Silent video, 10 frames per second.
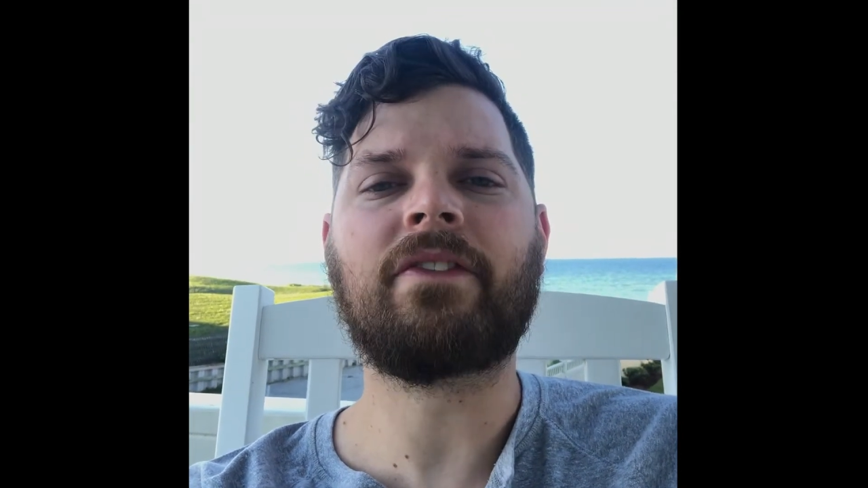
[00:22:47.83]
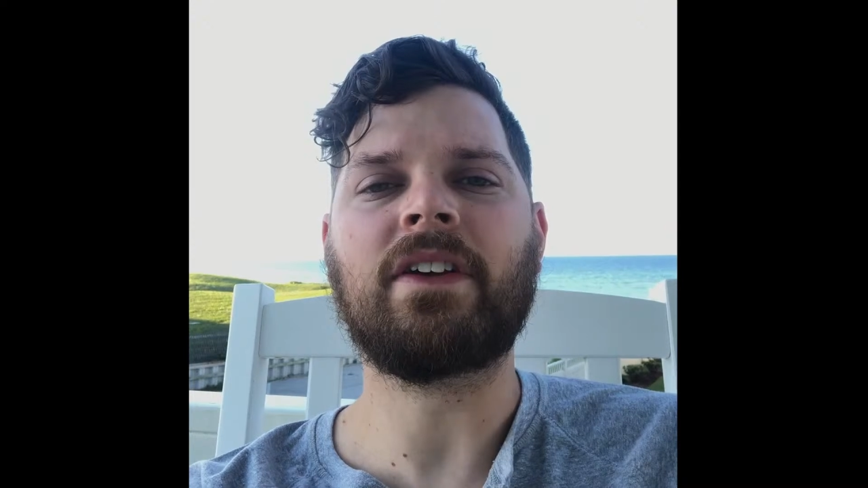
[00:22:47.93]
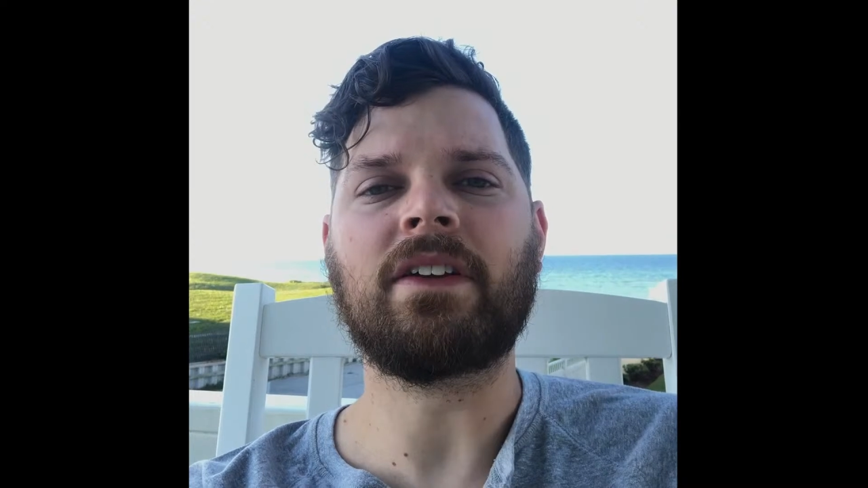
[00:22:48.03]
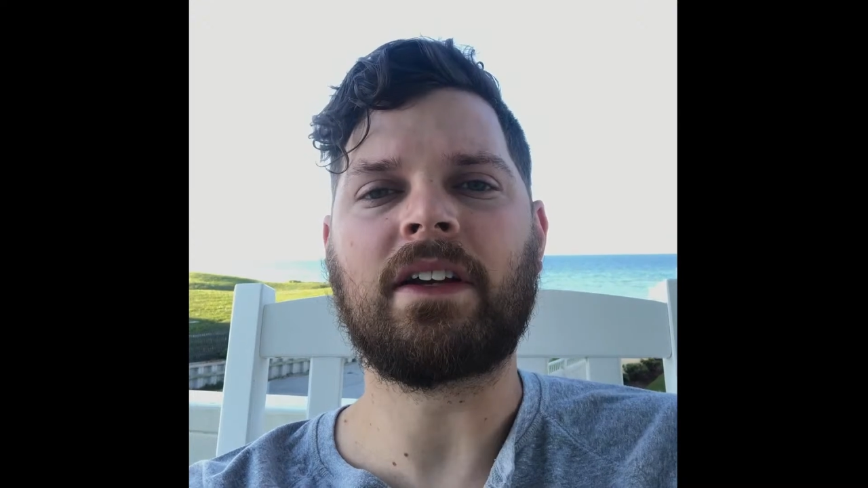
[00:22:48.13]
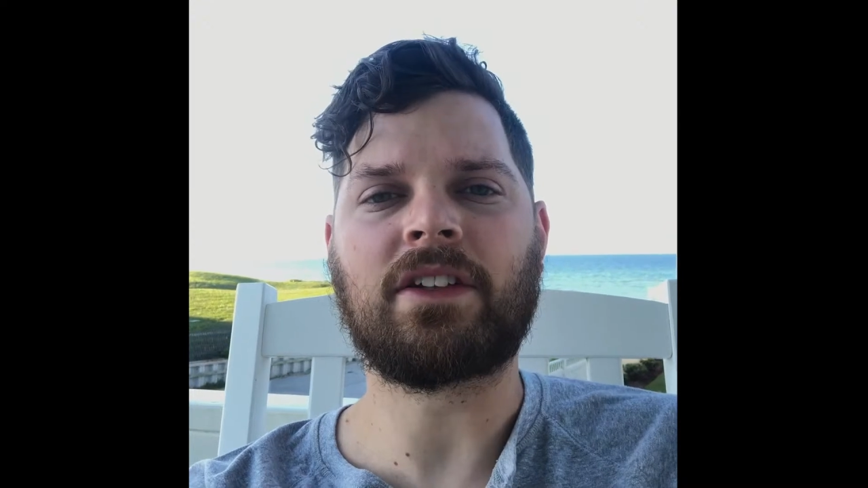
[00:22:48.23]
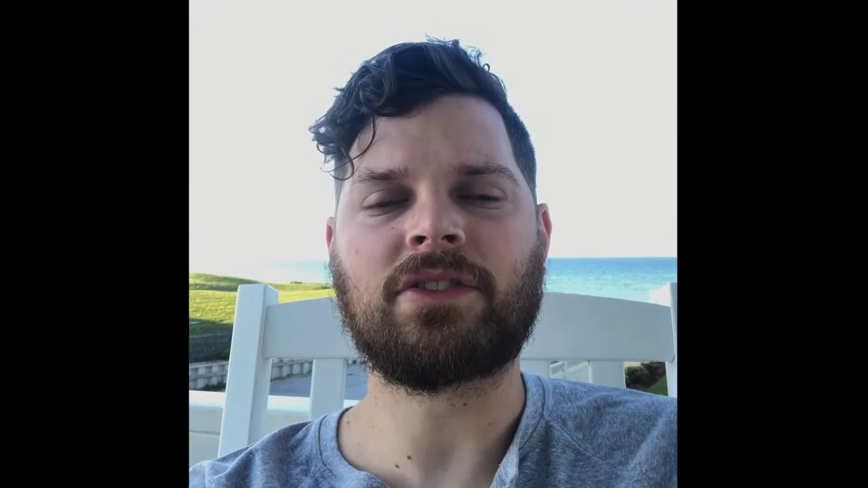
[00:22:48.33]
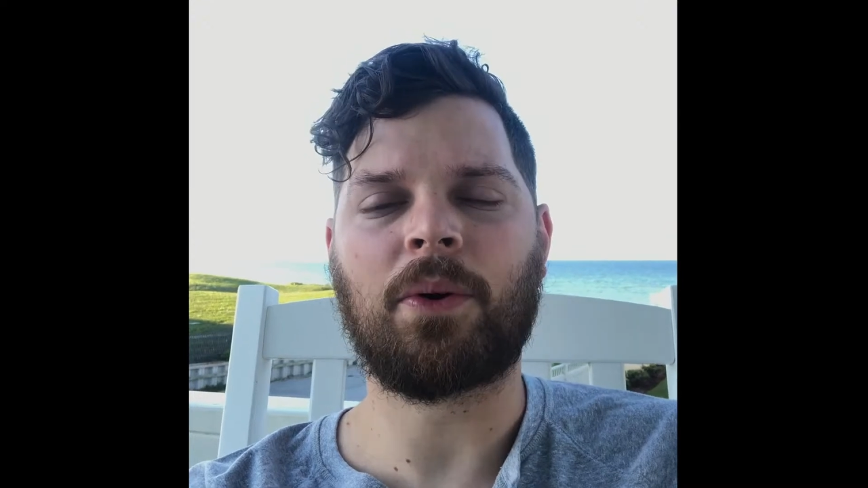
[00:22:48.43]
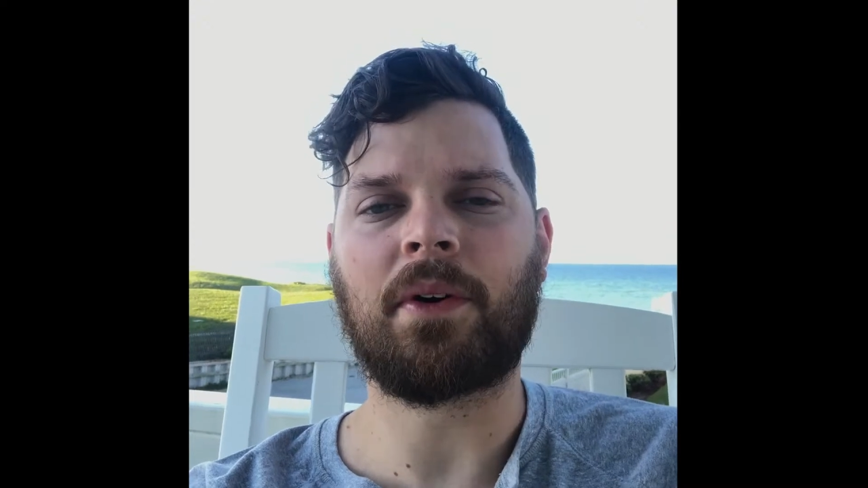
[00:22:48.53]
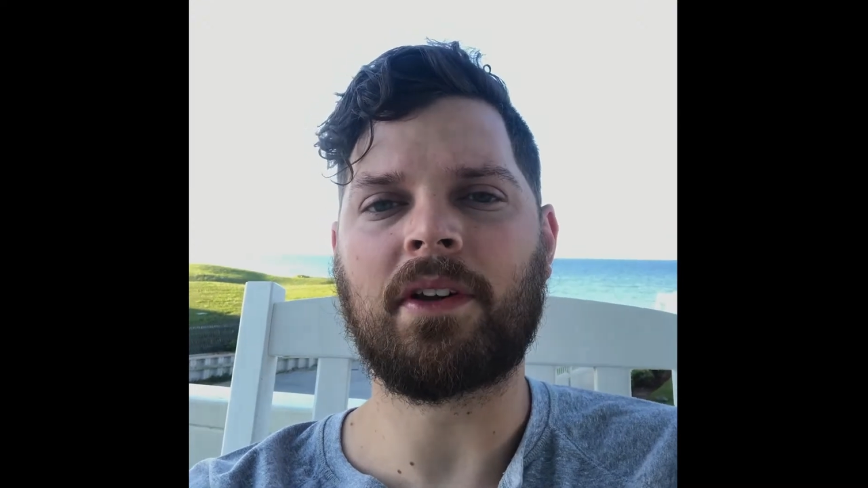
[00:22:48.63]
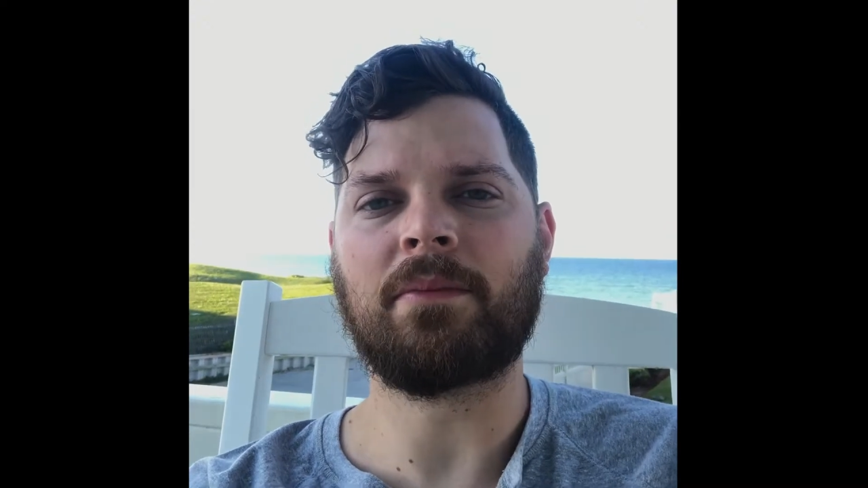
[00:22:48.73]
feel
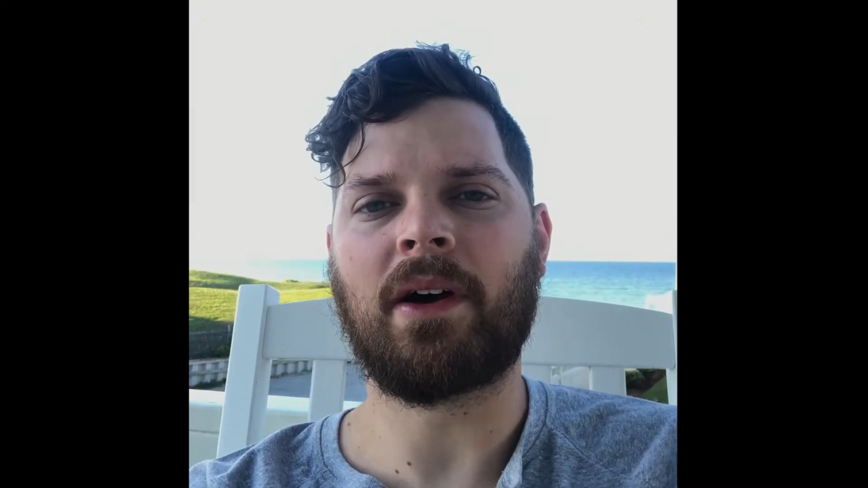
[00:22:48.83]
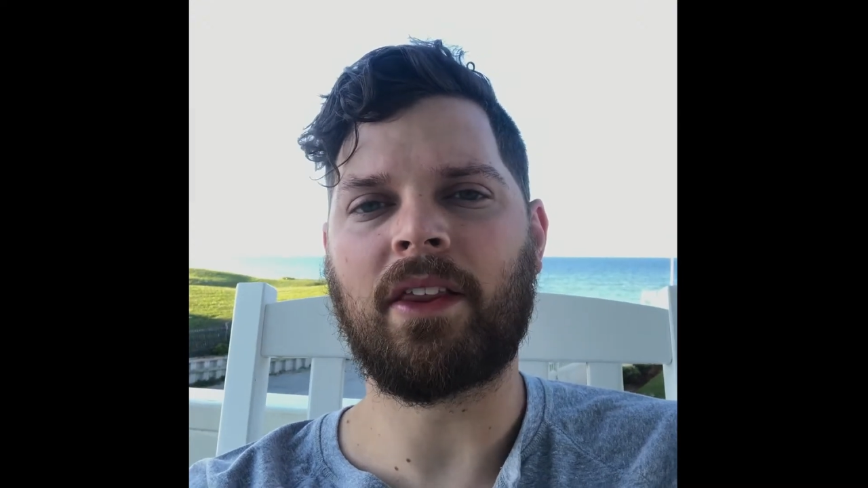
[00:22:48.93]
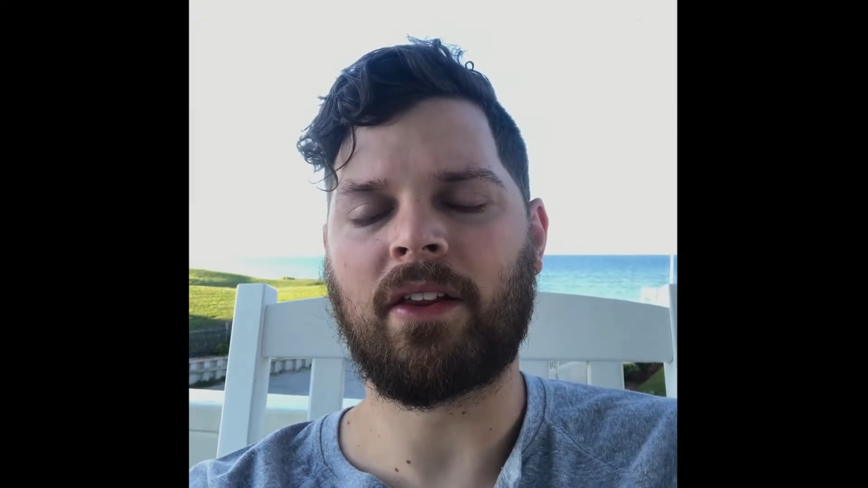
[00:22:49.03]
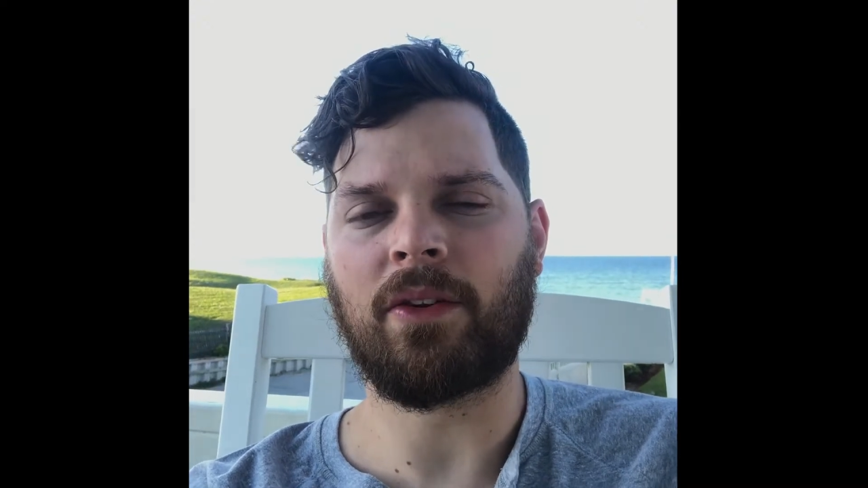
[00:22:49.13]
exhorted by the